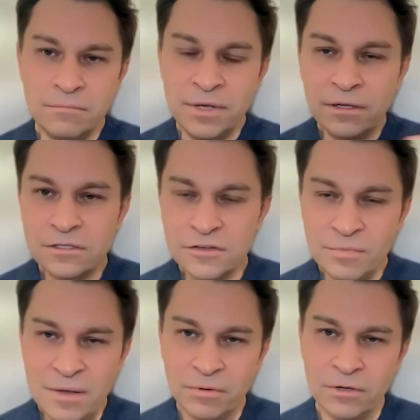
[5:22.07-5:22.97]
millions
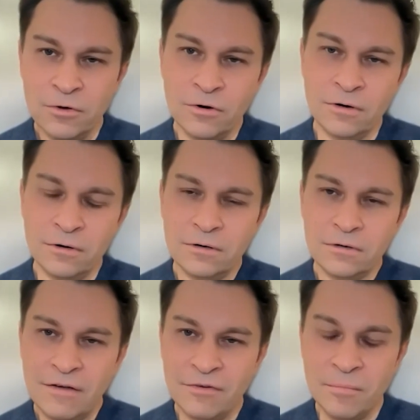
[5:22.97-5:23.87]
of people who are,
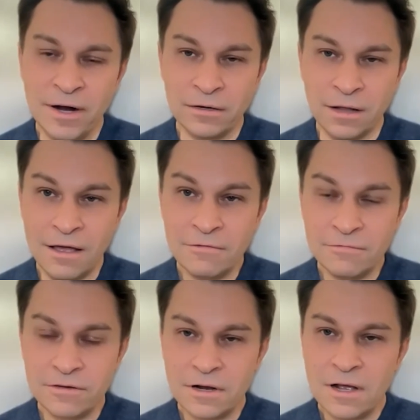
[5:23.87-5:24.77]
have a better
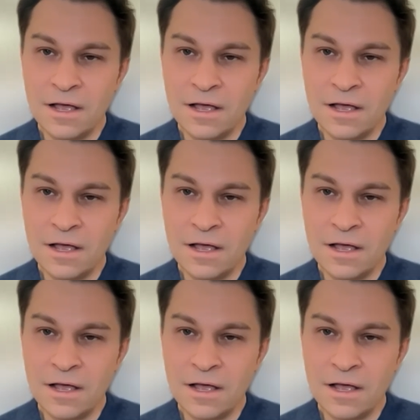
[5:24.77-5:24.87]
life,